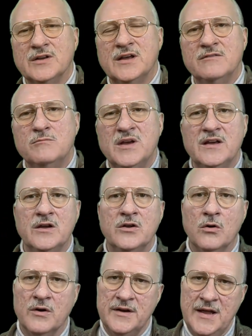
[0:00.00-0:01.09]
Give me
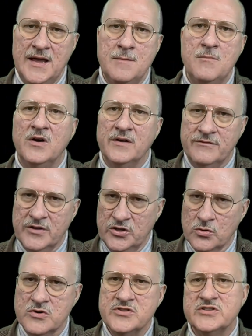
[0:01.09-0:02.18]
your name, if
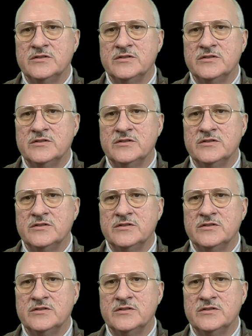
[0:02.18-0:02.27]
yours,